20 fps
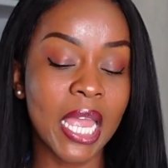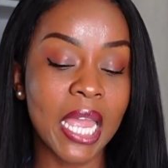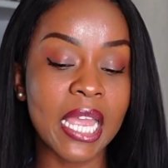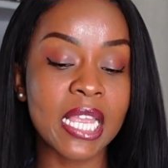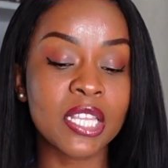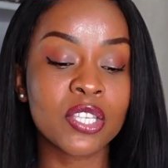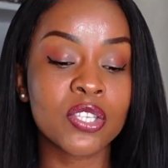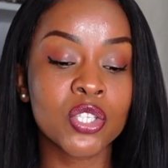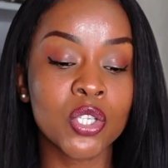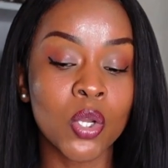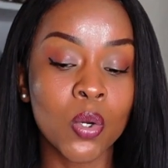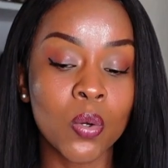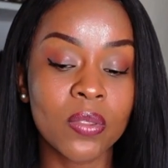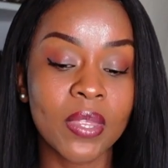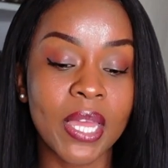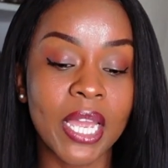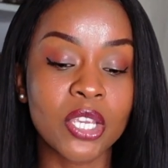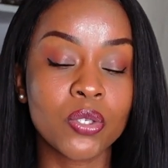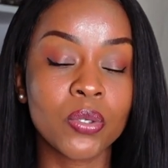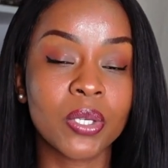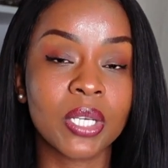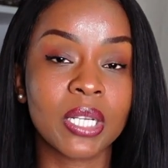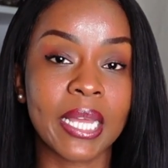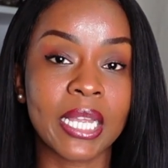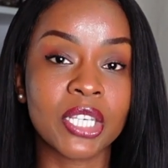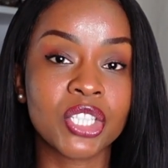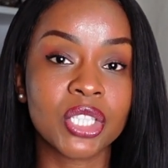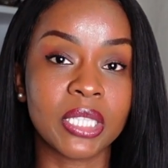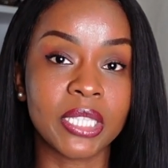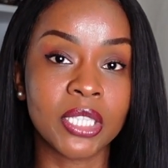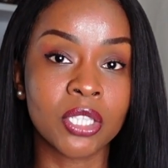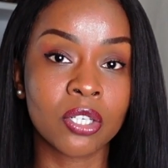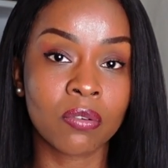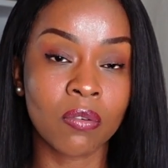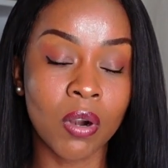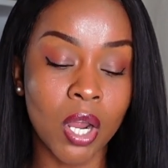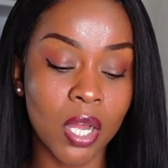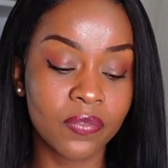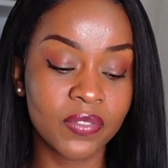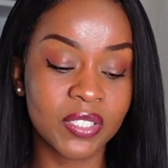and so that you can actually
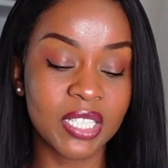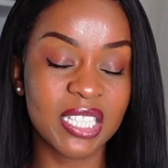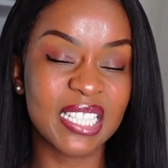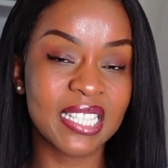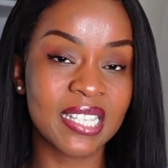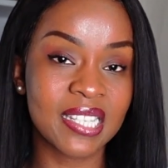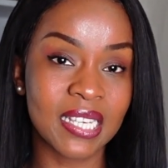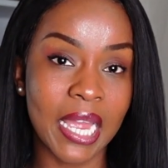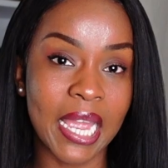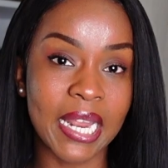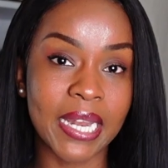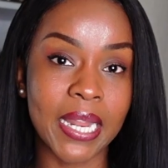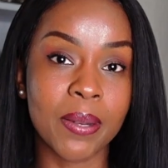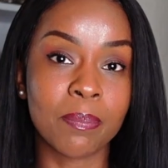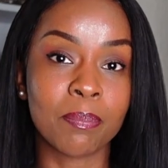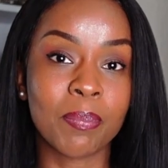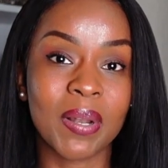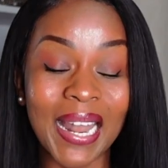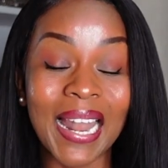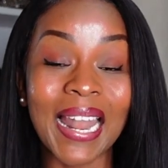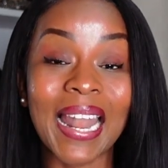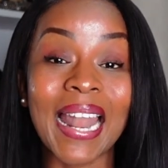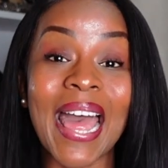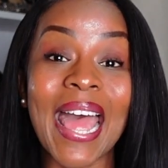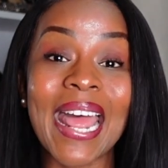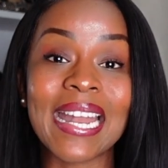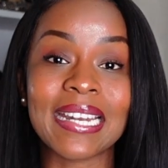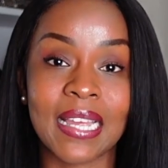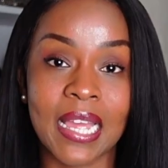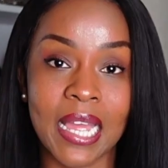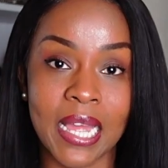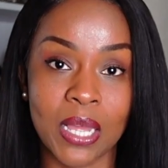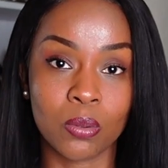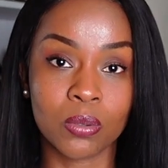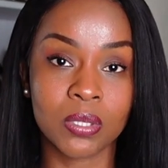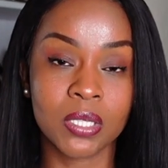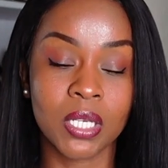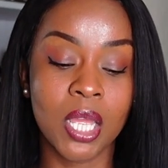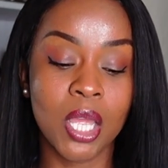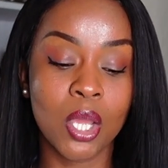craft and design and plan
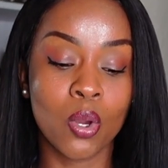out